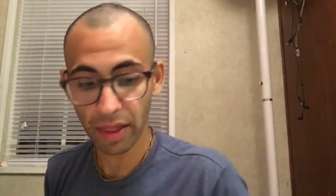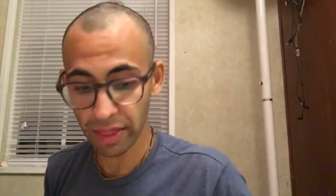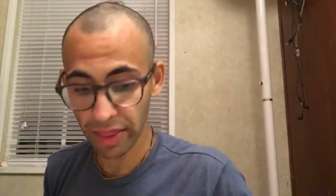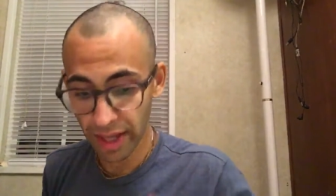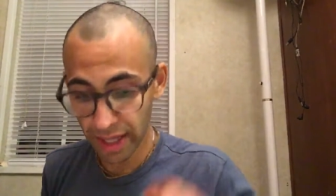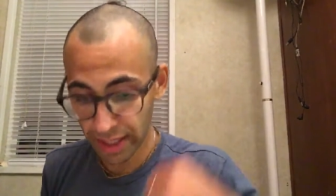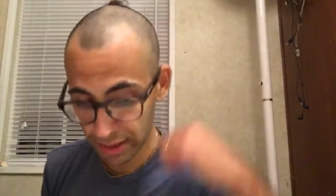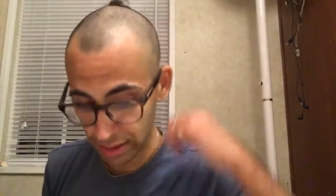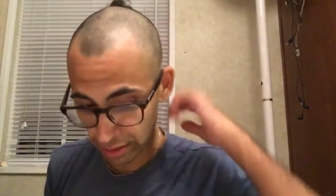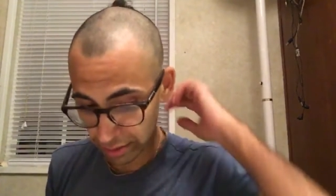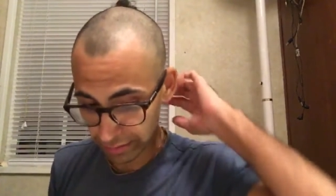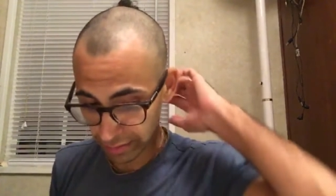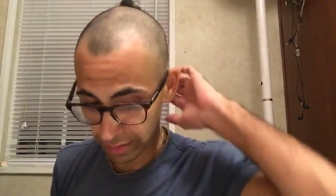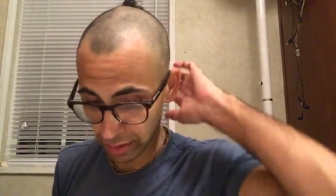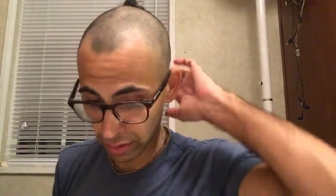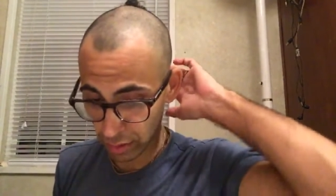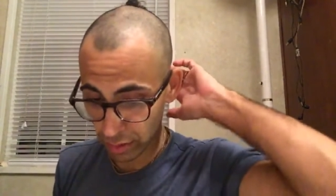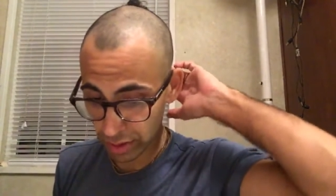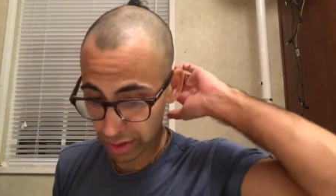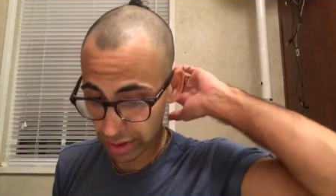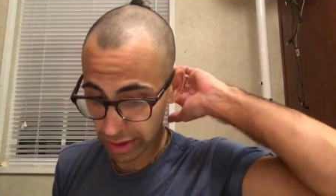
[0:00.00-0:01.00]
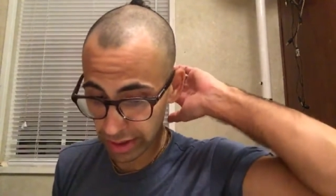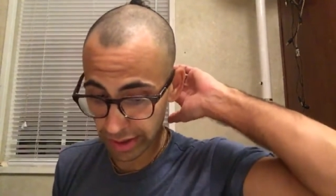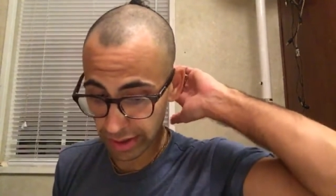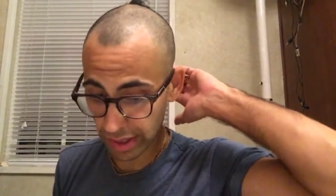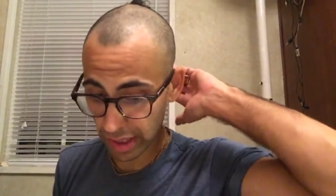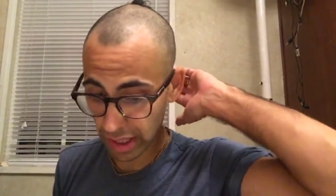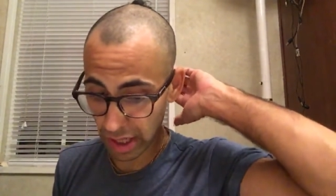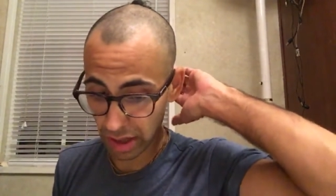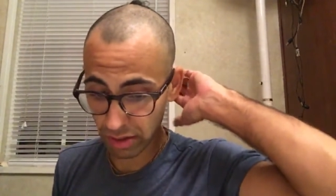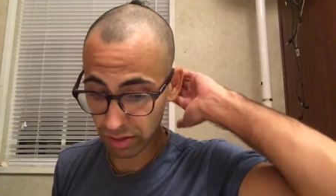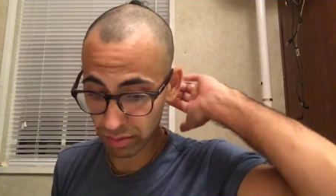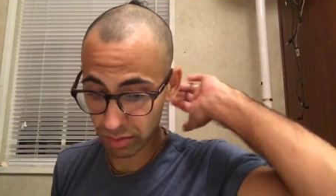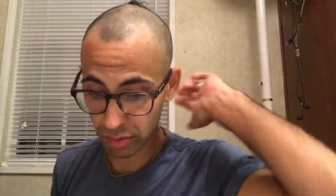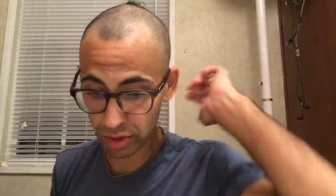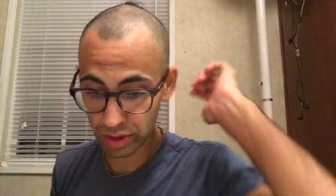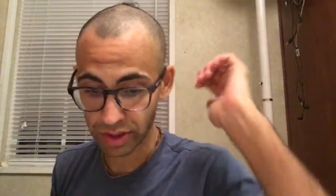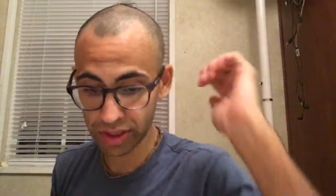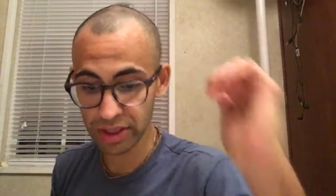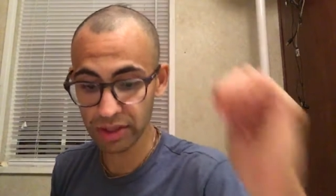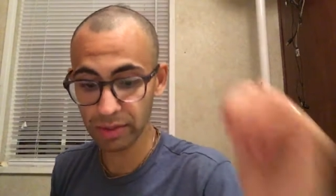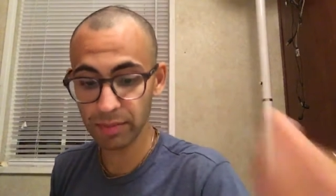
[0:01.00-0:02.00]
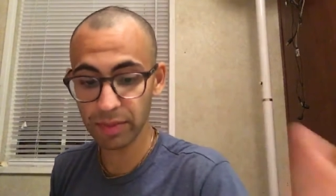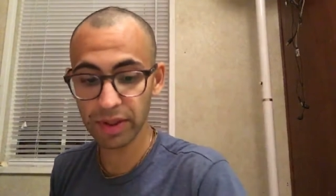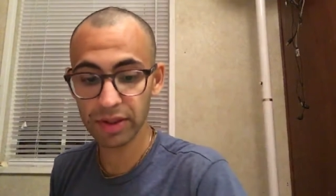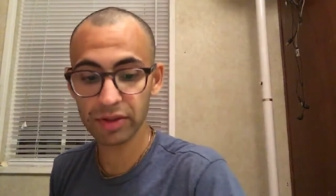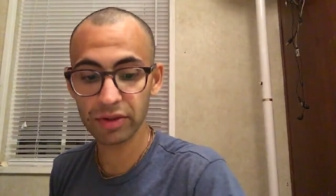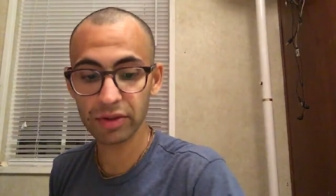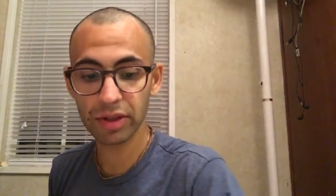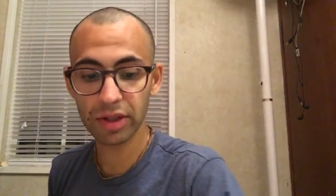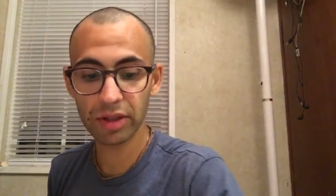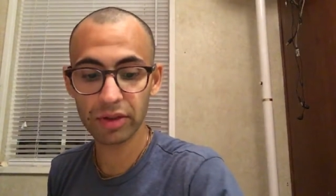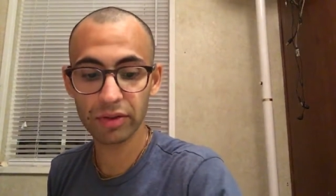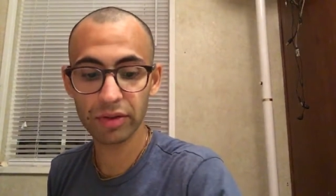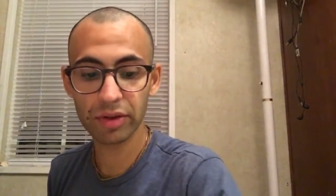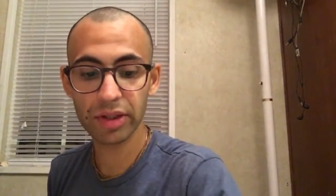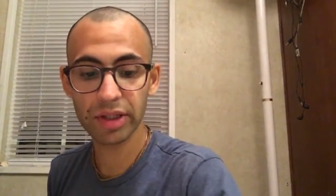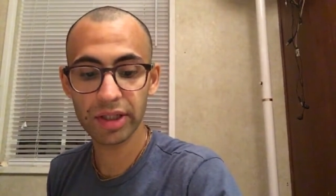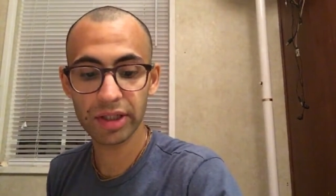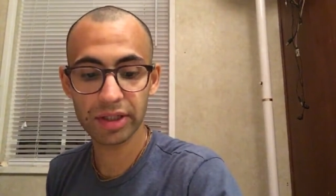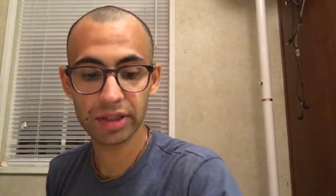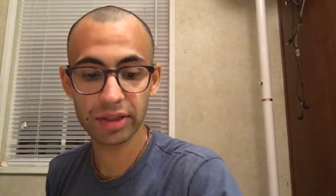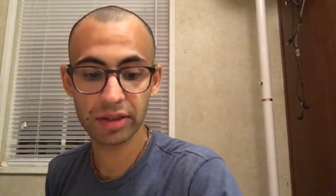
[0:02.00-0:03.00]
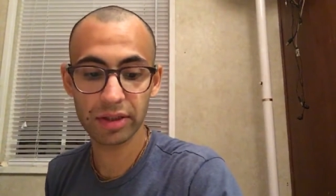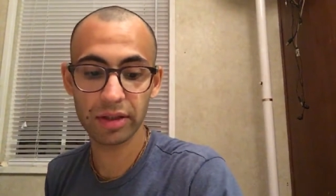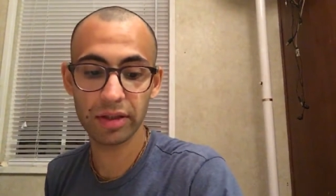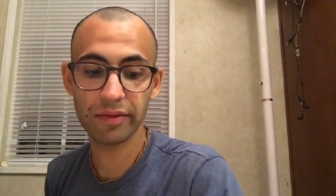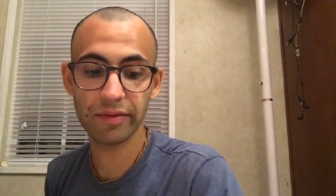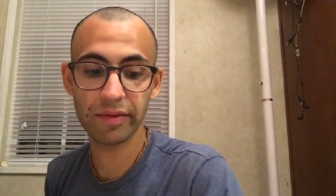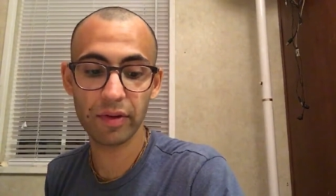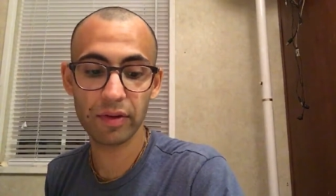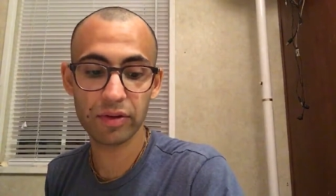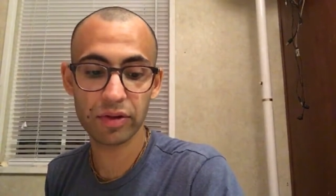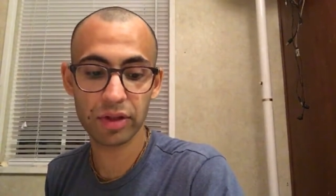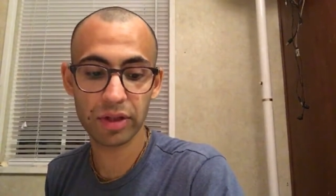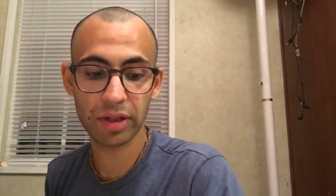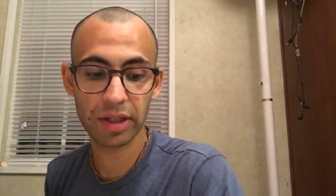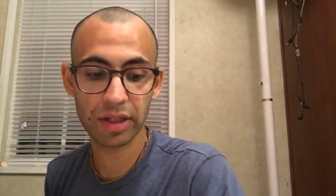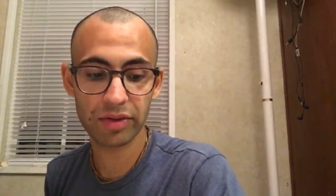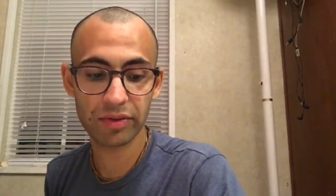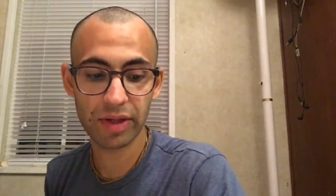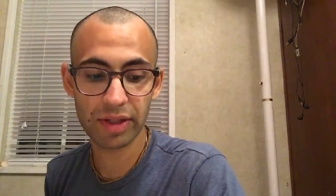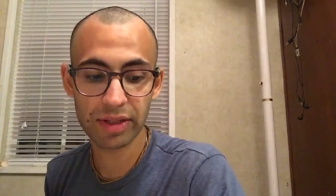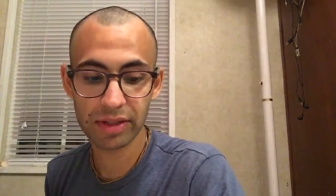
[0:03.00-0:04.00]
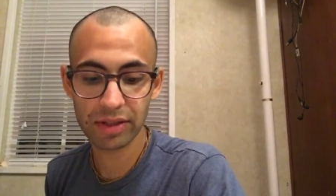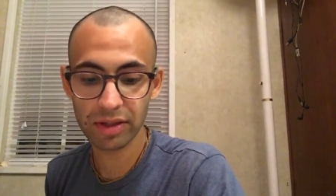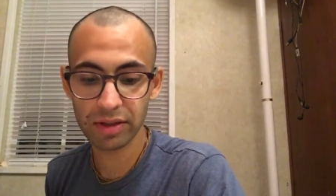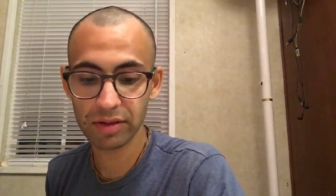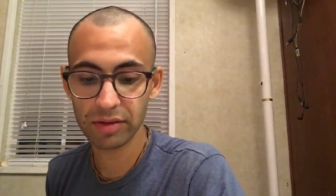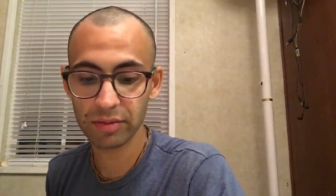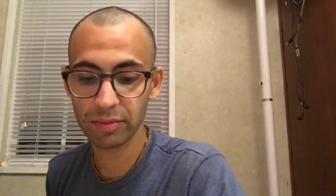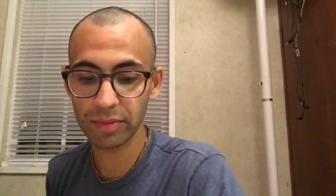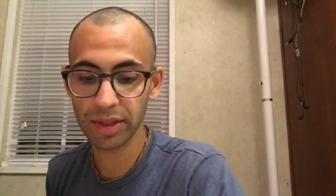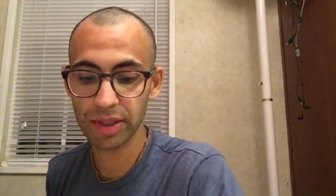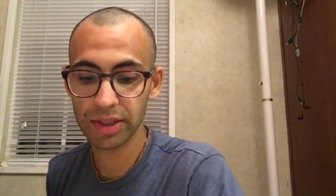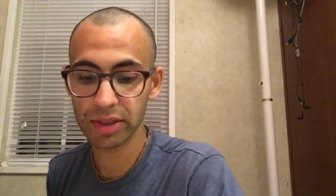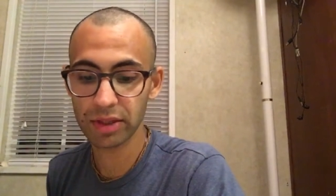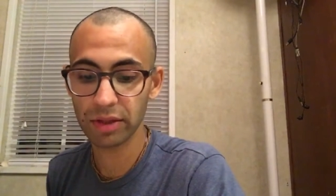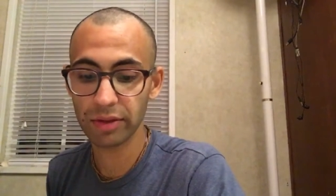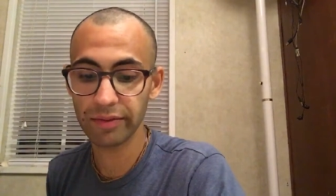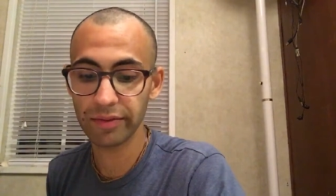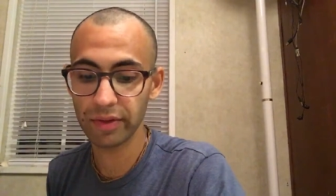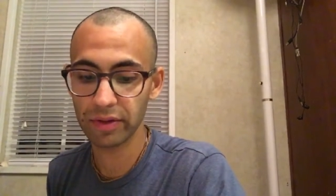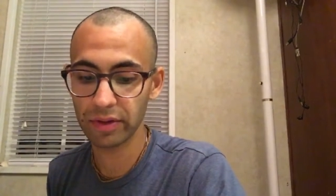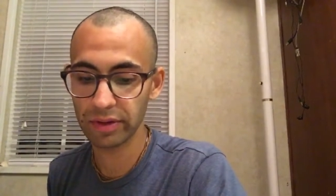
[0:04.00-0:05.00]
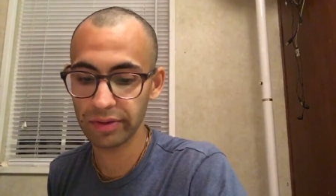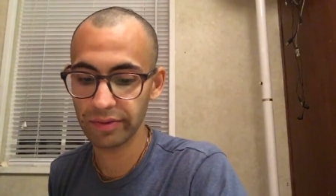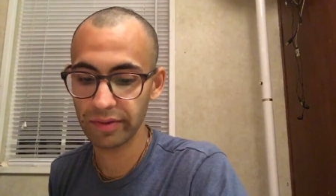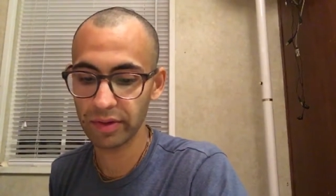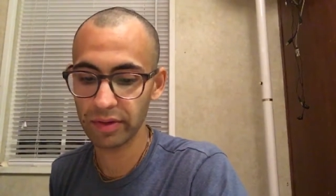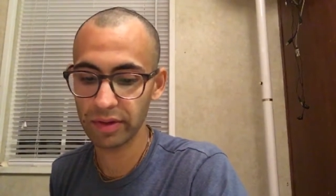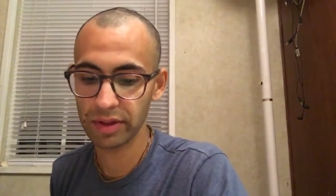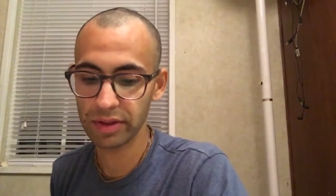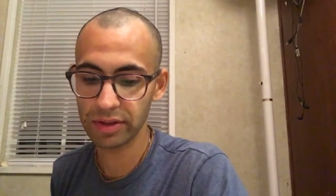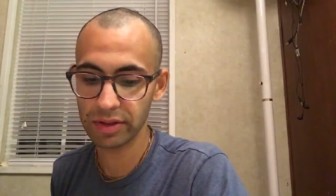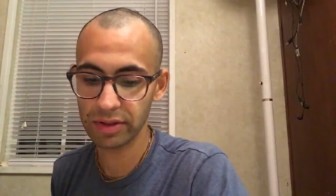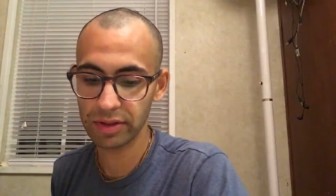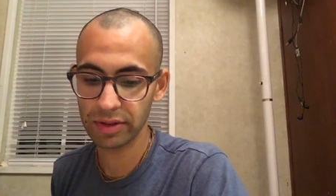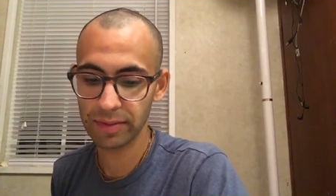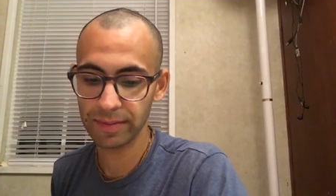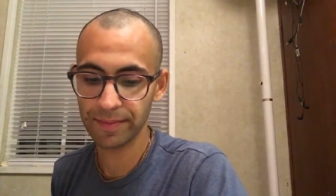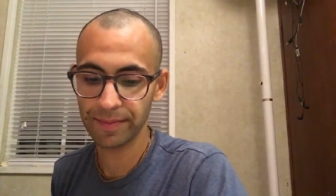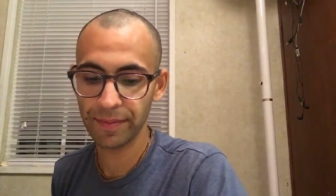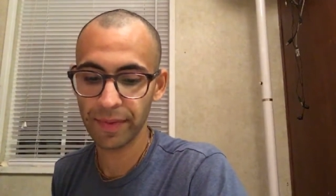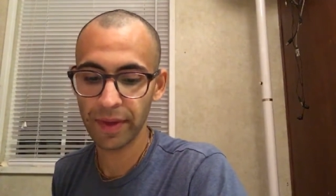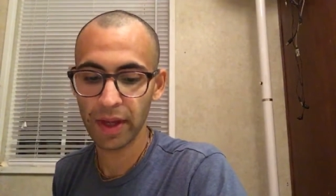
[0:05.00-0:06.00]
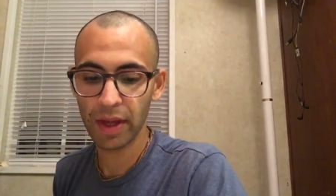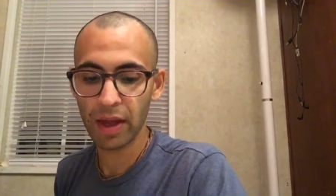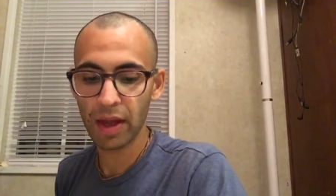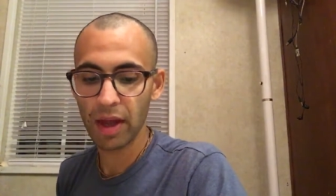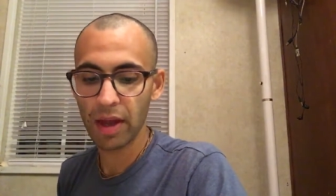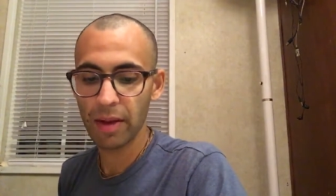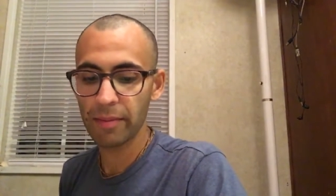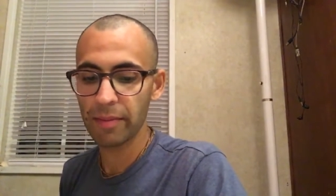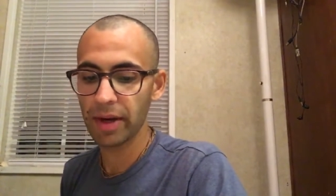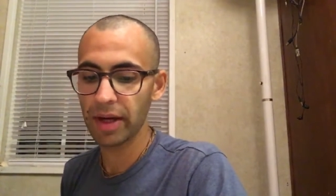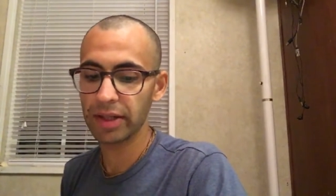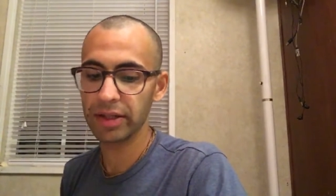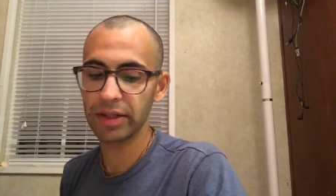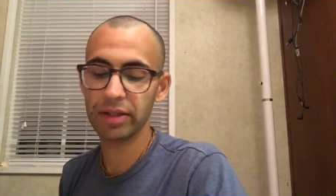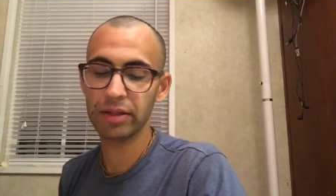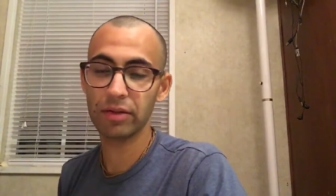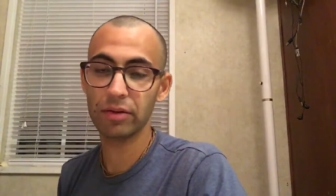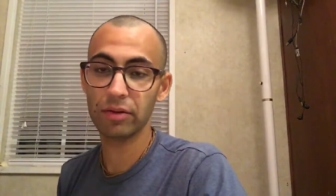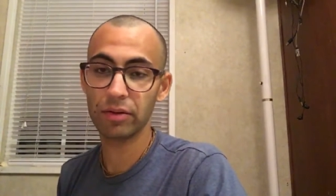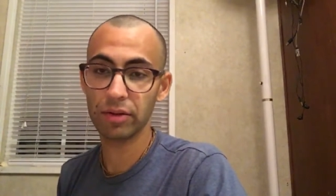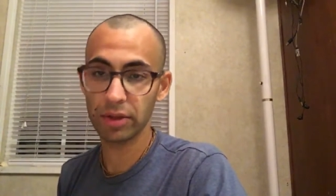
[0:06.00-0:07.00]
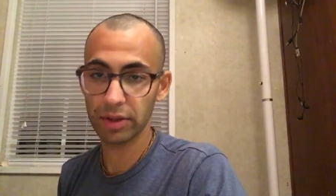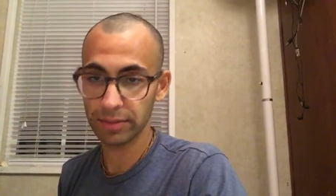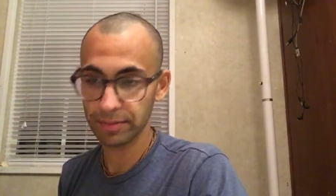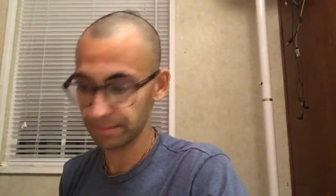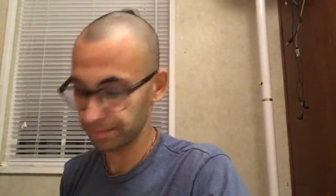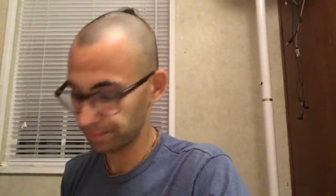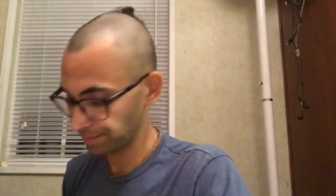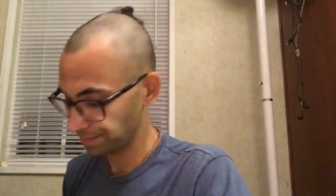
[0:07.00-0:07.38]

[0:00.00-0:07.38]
that of an ordinary coward boy, simply to increase the devotion and transcendental bliss of your devotees. My dear Lord,